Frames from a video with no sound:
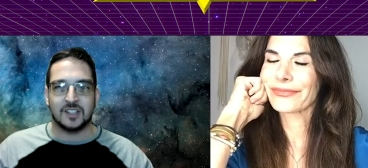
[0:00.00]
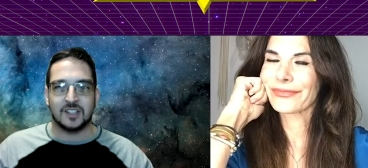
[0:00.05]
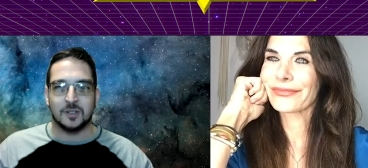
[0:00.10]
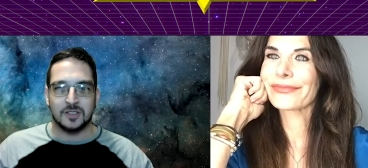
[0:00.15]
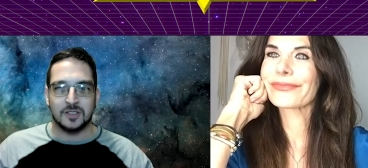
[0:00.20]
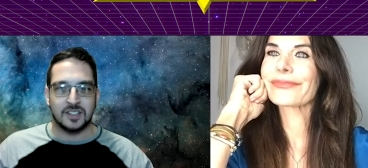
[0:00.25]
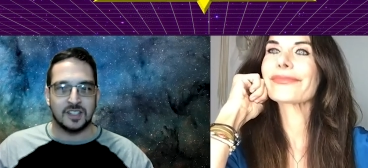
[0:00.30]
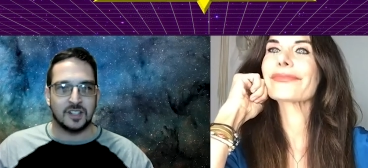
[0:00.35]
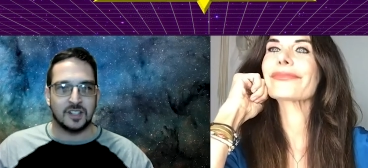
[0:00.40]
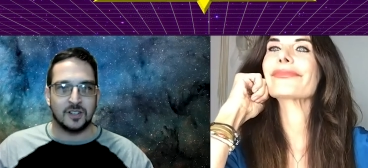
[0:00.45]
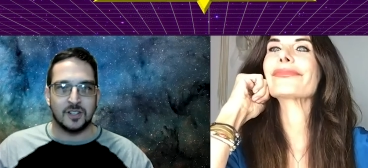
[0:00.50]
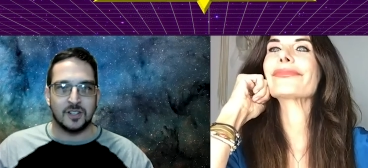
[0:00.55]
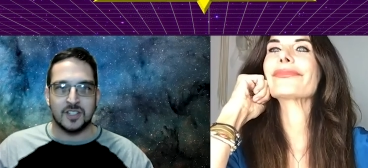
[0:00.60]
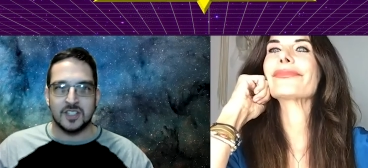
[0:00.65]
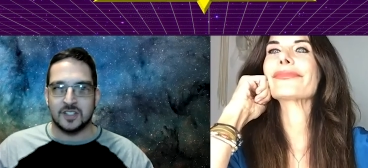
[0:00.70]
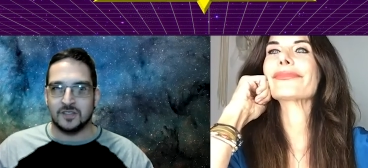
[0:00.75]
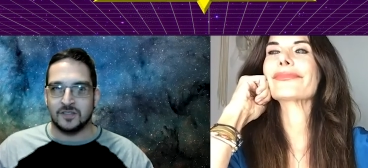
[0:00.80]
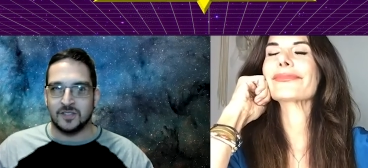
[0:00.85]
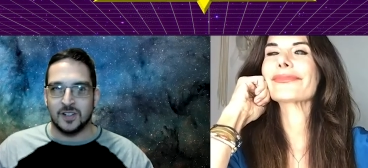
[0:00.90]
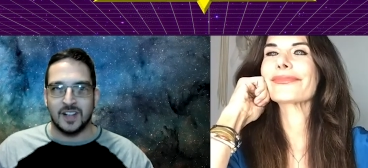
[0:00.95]
Speaker 1: Golden
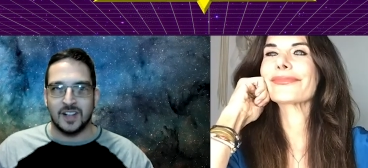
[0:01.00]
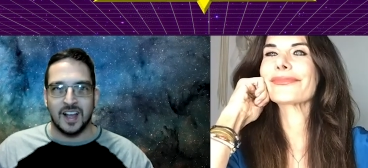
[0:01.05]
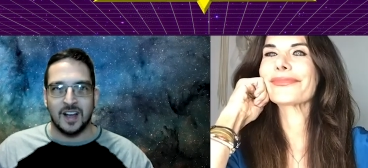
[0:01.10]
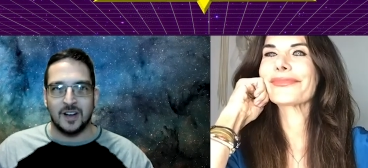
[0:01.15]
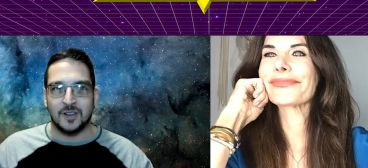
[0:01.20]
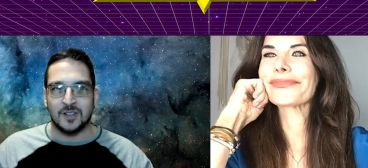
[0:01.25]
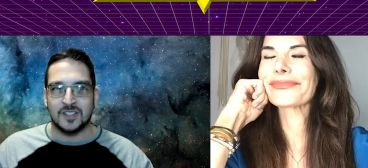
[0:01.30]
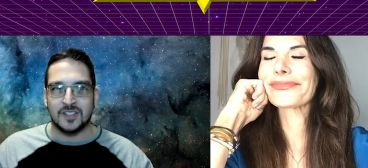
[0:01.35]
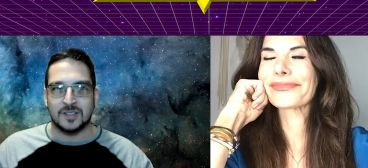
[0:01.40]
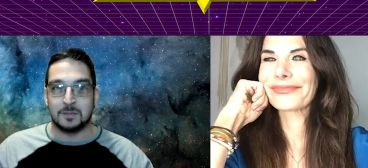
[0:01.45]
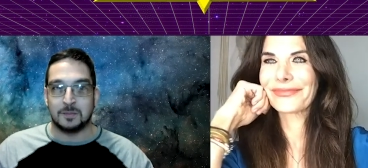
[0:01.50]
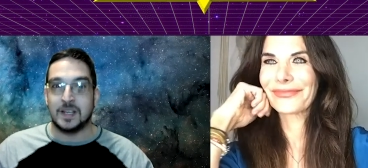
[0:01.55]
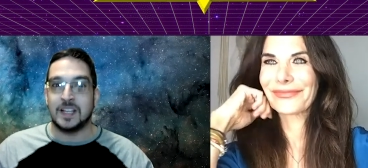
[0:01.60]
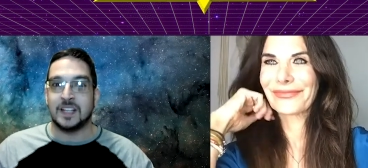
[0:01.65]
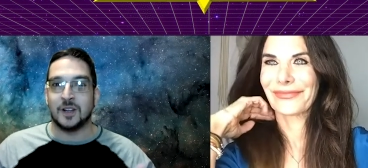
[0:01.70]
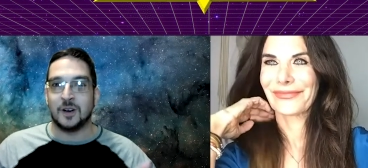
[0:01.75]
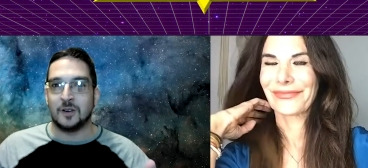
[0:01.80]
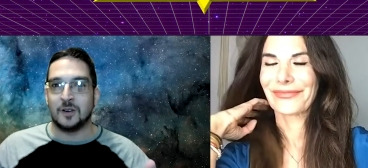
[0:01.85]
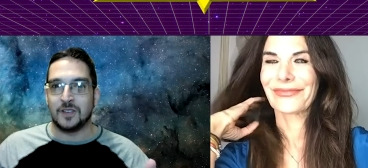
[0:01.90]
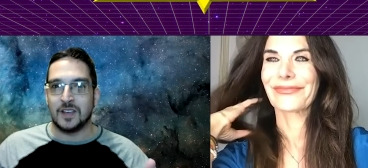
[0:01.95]
Girls, Full House,
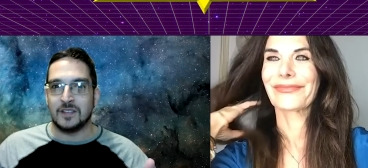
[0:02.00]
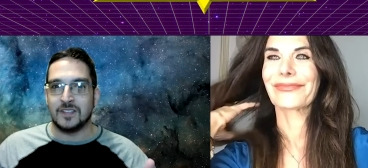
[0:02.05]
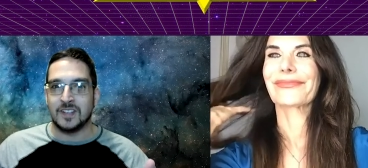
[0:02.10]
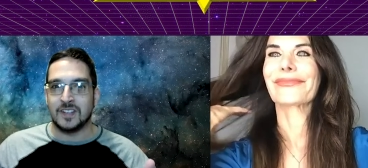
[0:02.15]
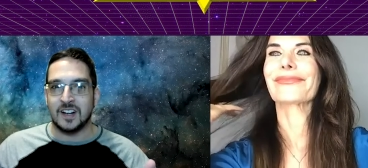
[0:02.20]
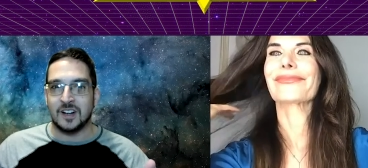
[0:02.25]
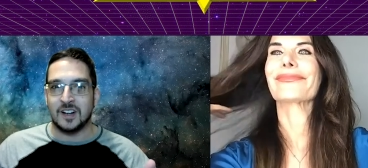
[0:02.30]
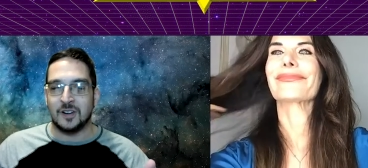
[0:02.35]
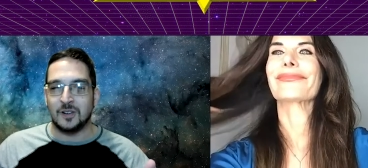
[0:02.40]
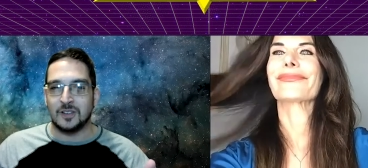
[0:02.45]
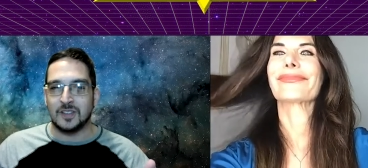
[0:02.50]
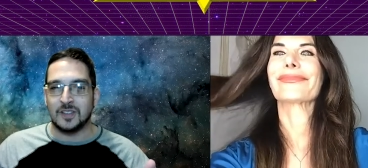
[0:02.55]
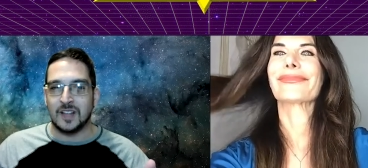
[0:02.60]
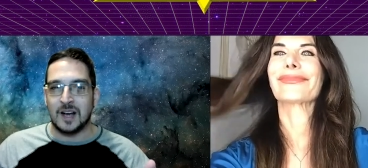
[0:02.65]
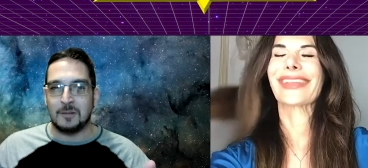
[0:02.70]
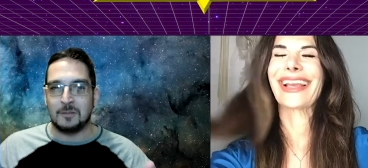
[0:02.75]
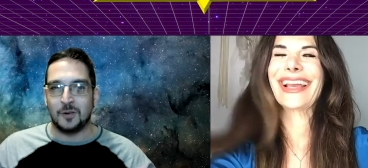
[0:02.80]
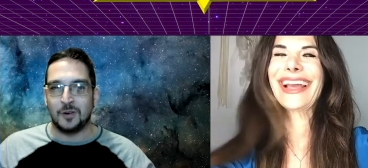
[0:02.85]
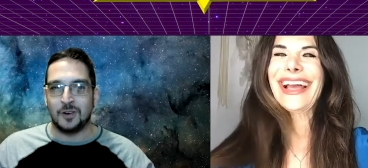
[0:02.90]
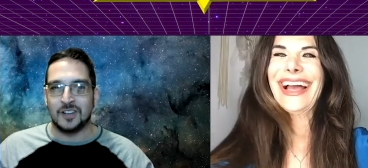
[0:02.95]
Meatloaf, even, and a whole
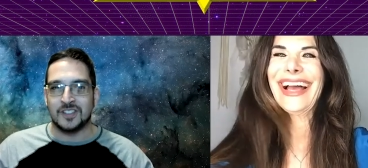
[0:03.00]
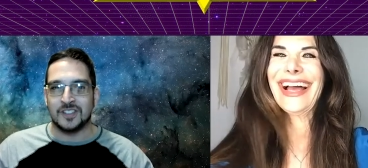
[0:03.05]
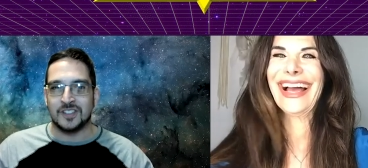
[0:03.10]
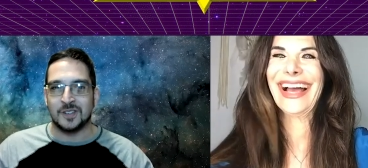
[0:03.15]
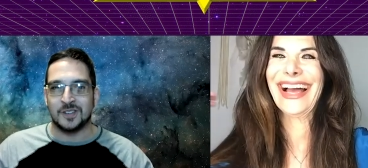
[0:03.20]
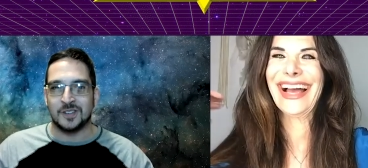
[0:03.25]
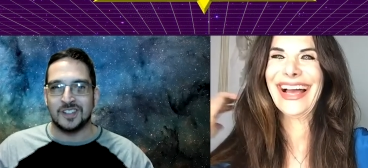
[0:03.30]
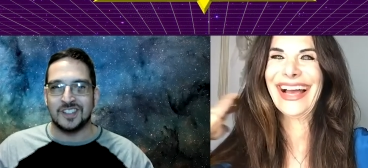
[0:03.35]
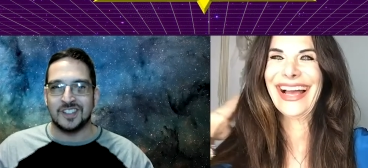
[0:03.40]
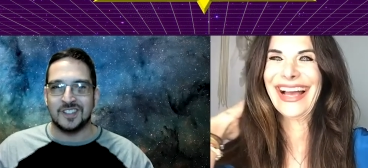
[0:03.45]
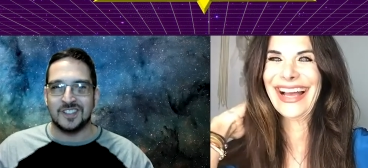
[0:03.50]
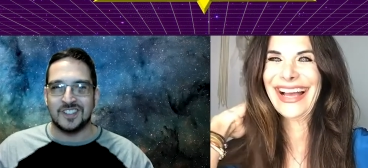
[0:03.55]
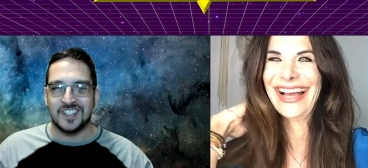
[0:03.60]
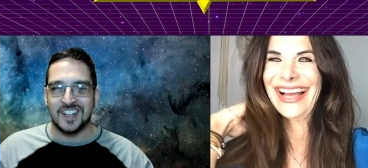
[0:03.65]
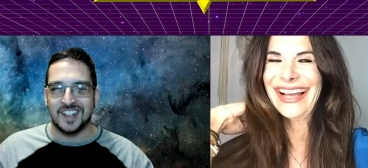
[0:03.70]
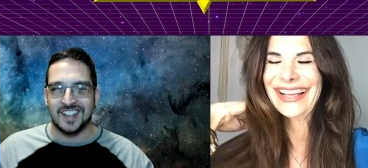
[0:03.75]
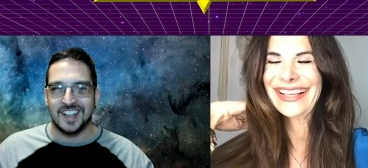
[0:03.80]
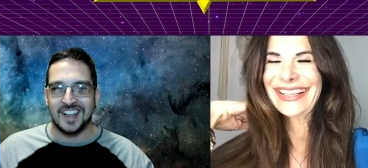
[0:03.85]
lot more. So do check